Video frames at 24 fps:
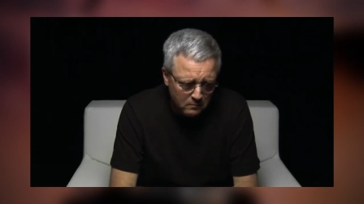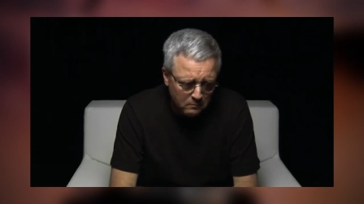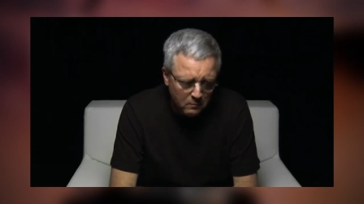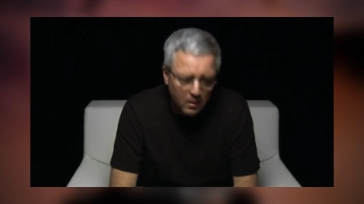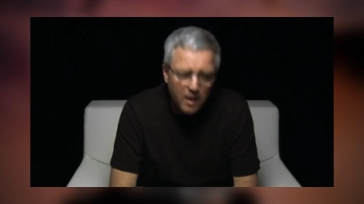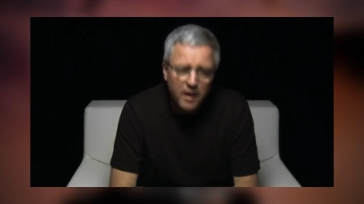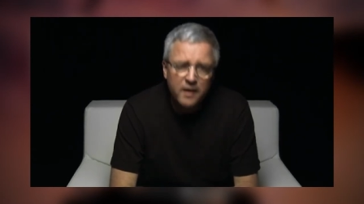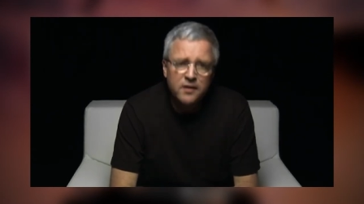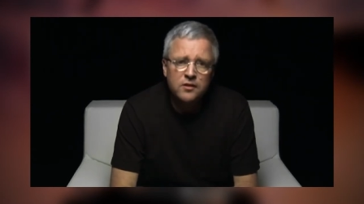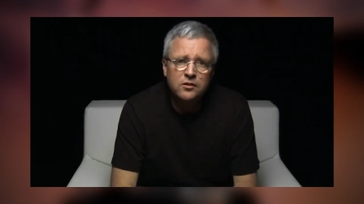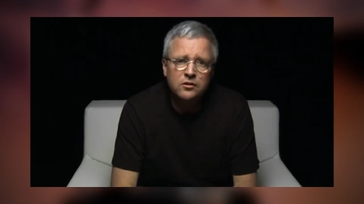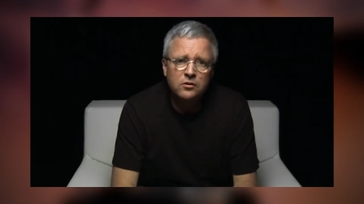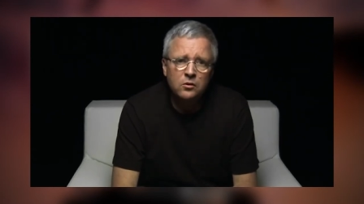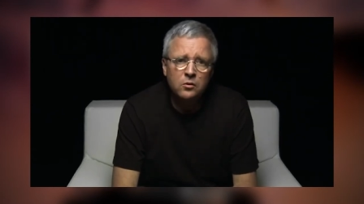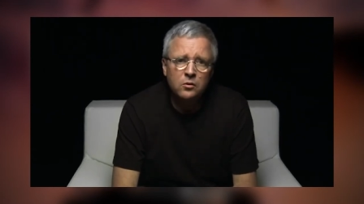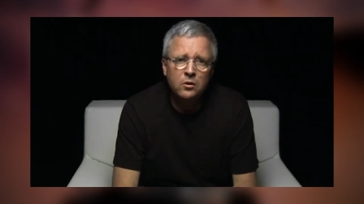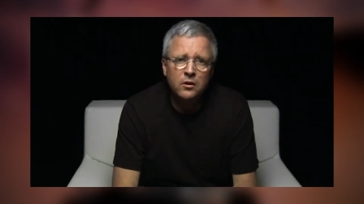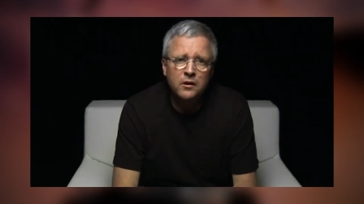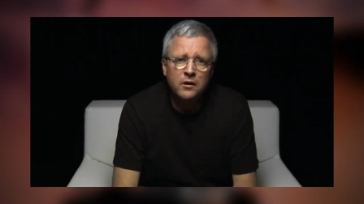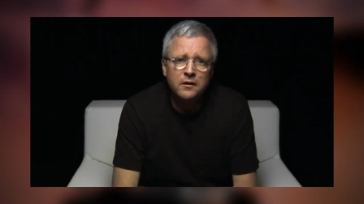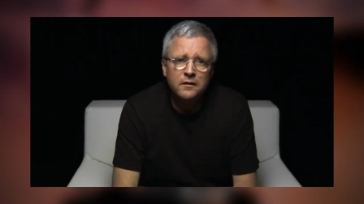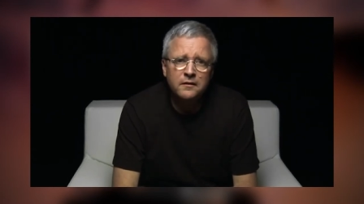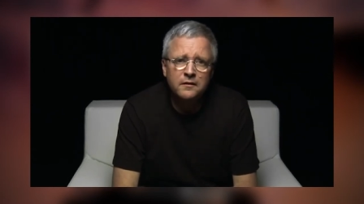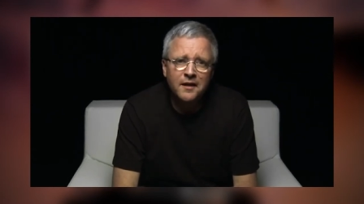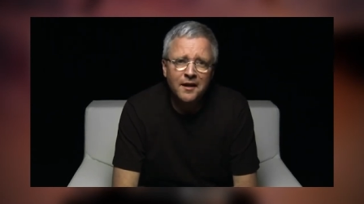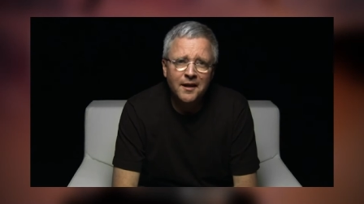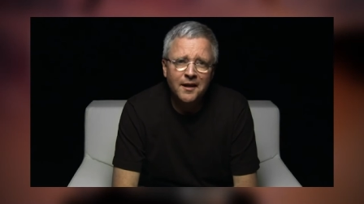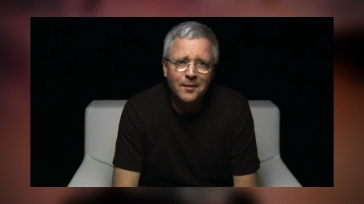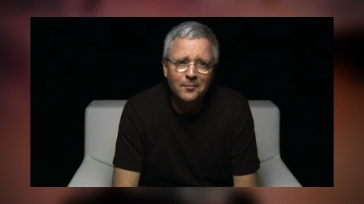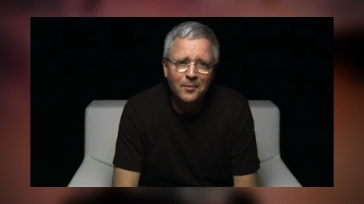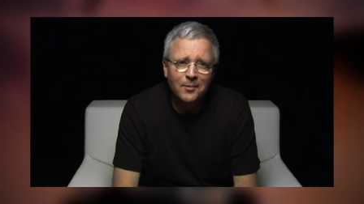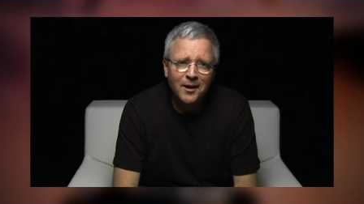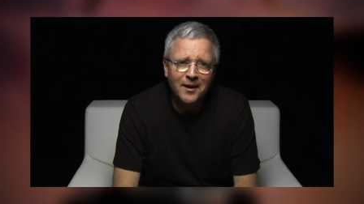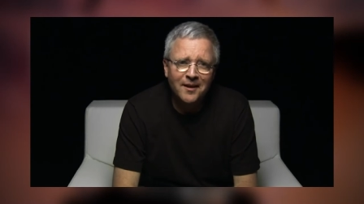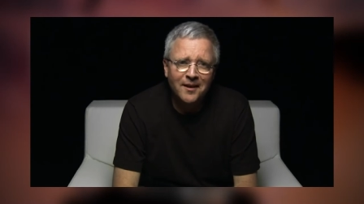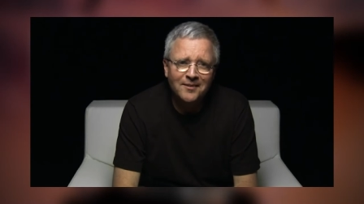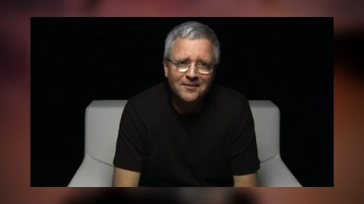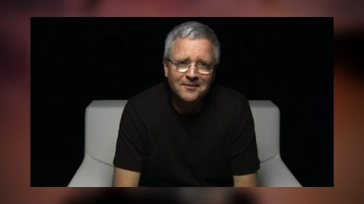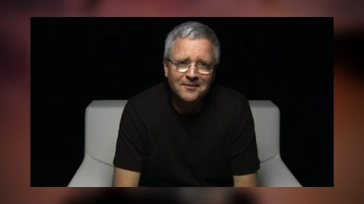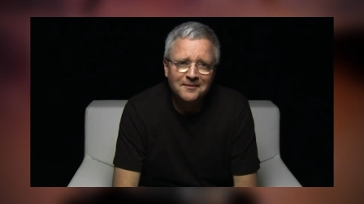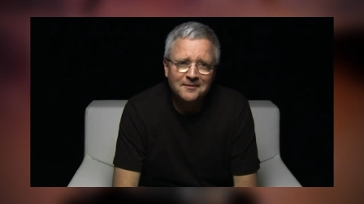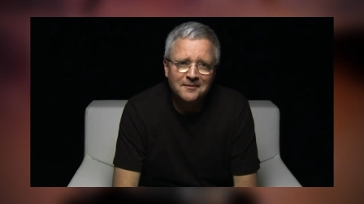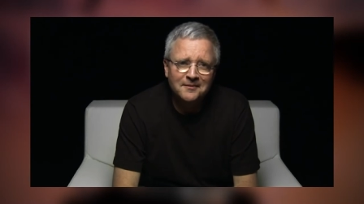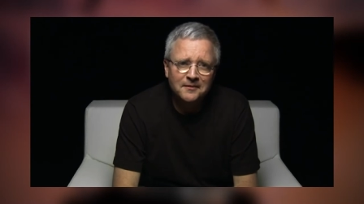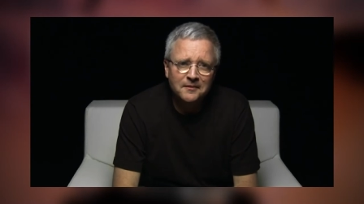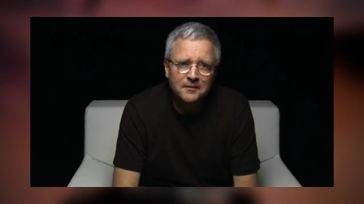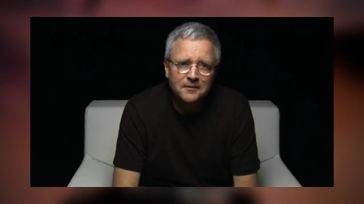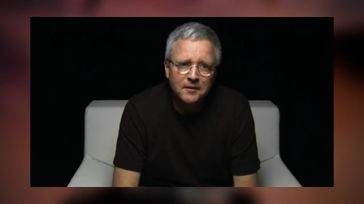my story came out,
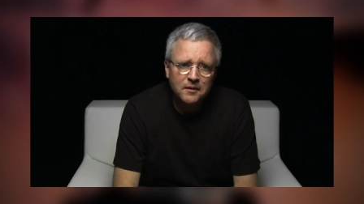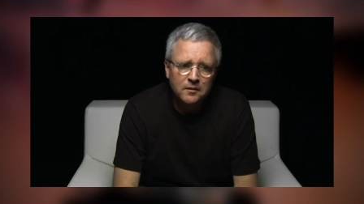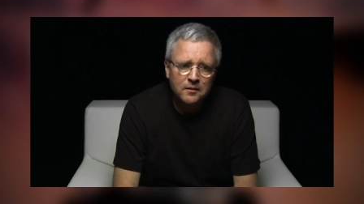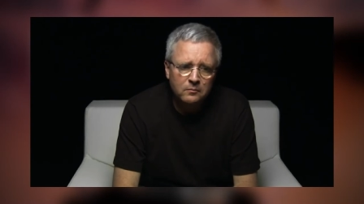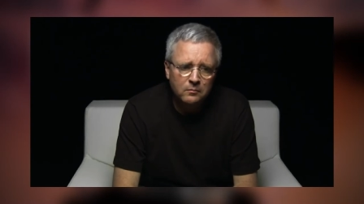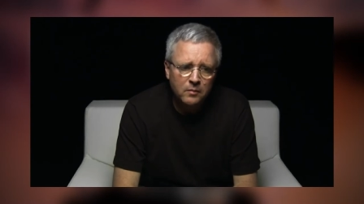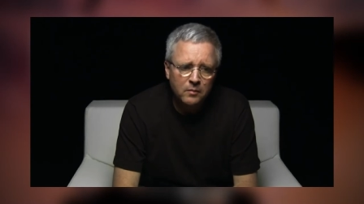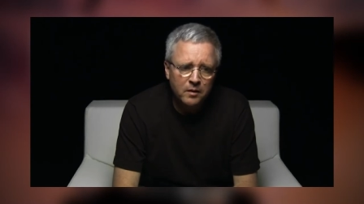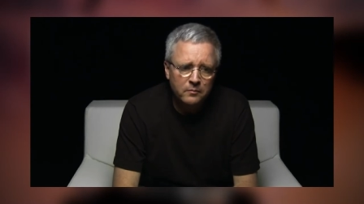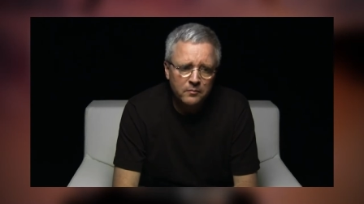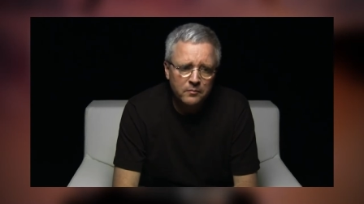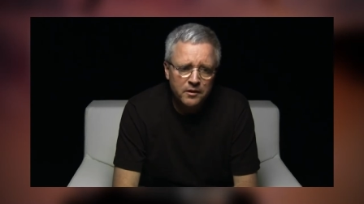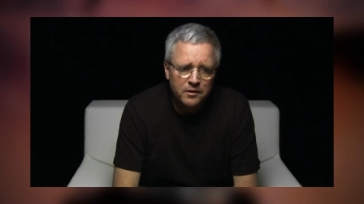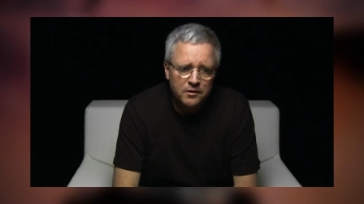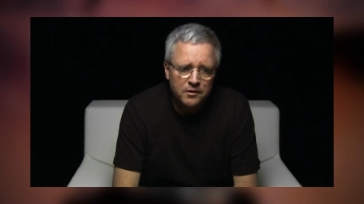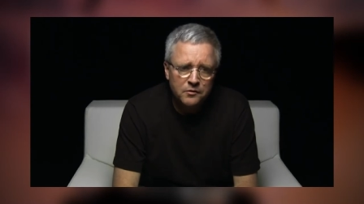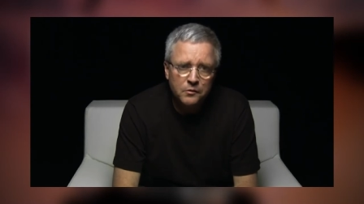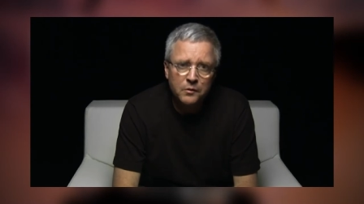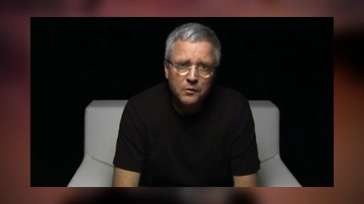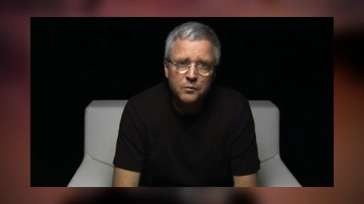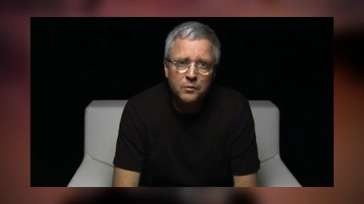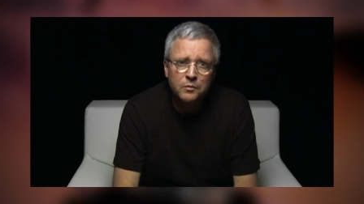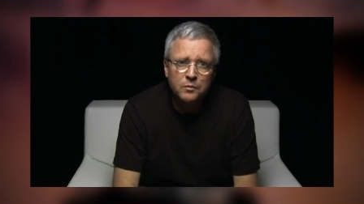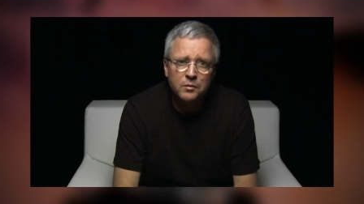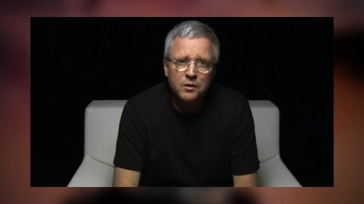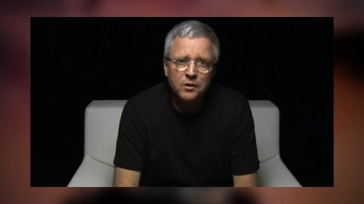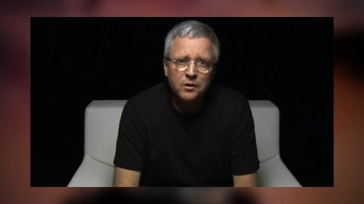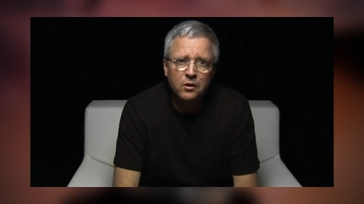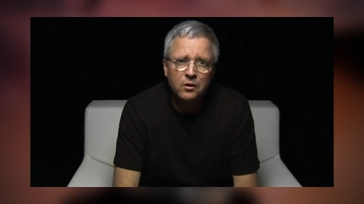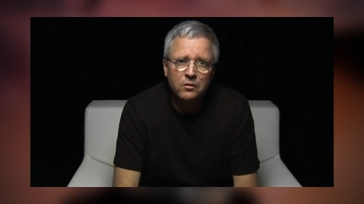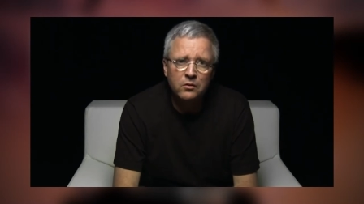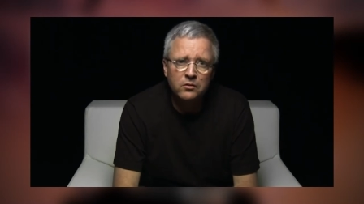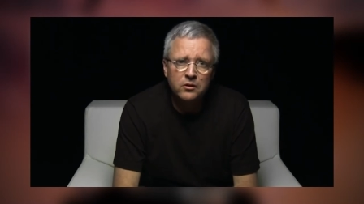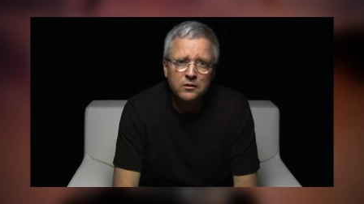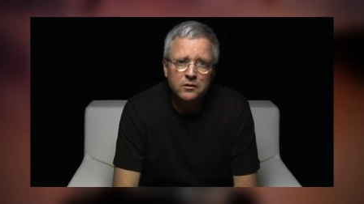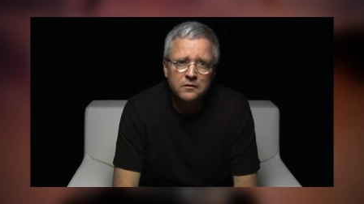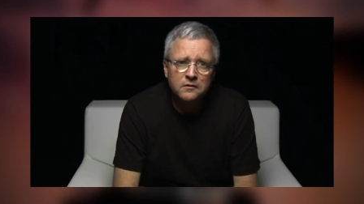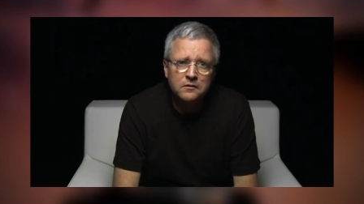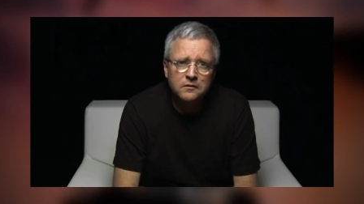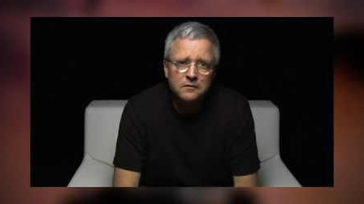my ministry would be over.